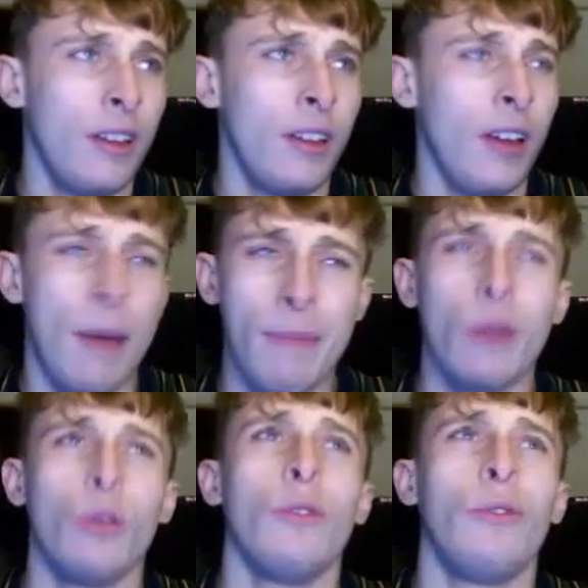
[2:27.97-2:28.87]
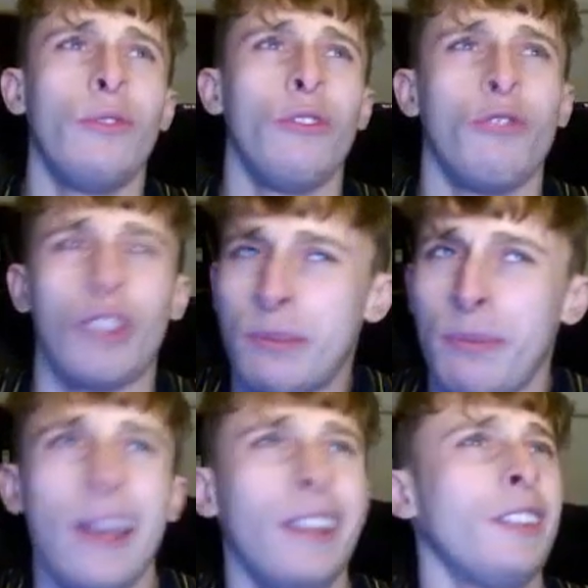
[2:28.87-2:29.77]
amount of
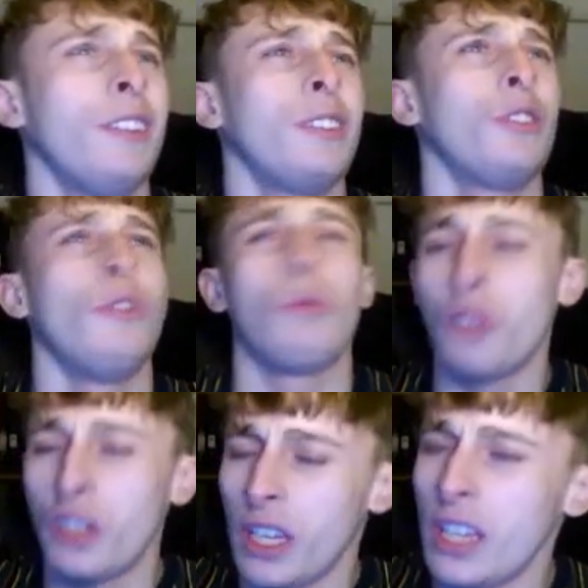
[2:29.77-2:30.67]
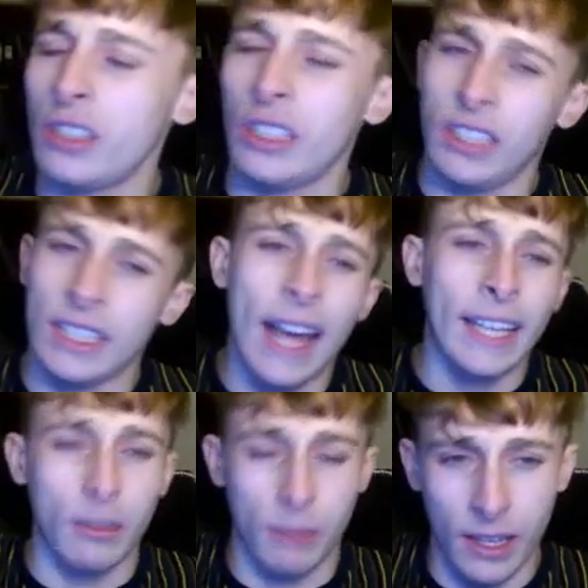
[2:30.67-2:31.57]
respect and like sort of appreciation as the
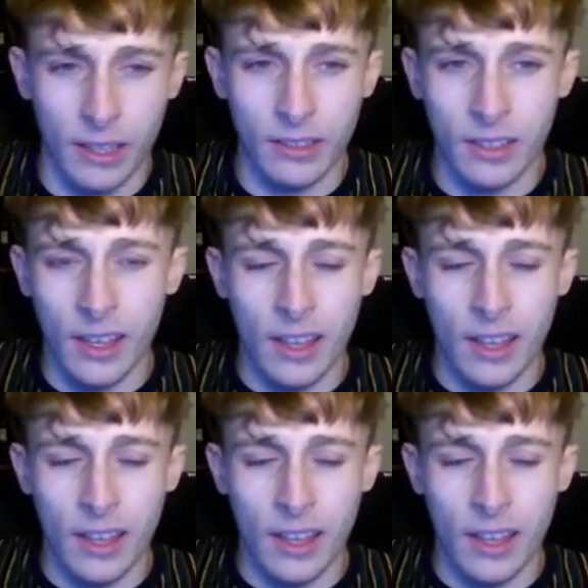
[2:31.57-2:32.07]
attacking players.